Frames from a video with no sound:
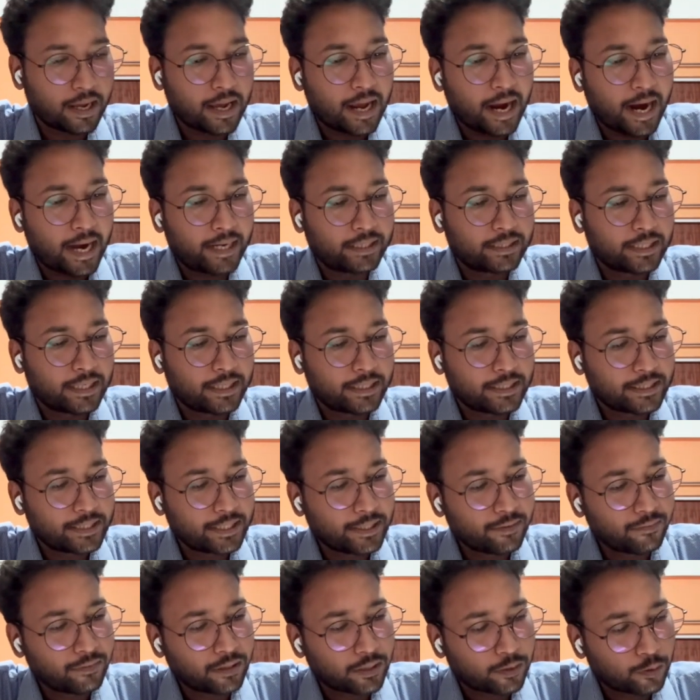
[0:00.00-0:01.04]
And the
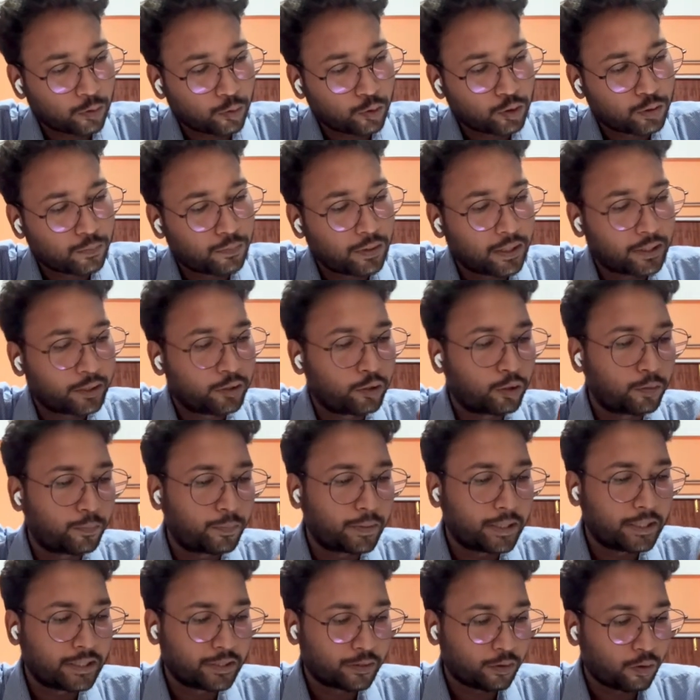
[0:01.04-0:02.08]
receiver, whose blood group
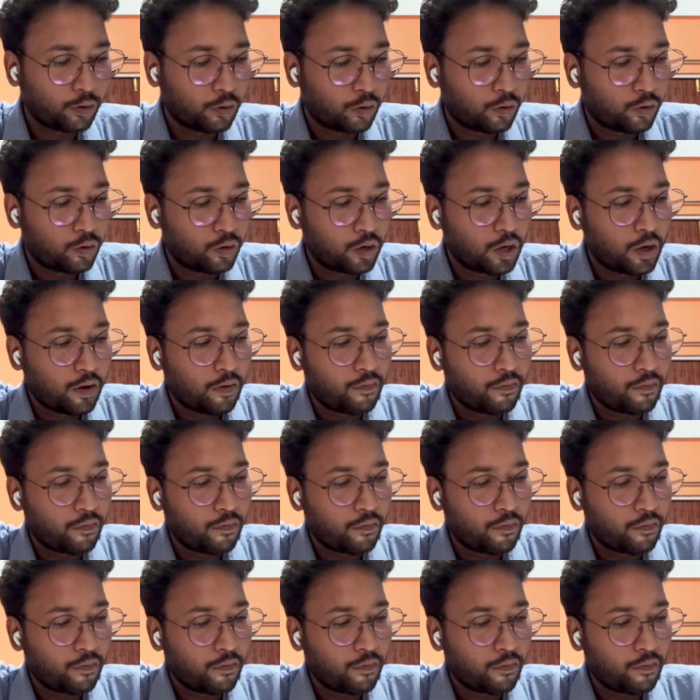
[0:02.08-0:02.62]
is O,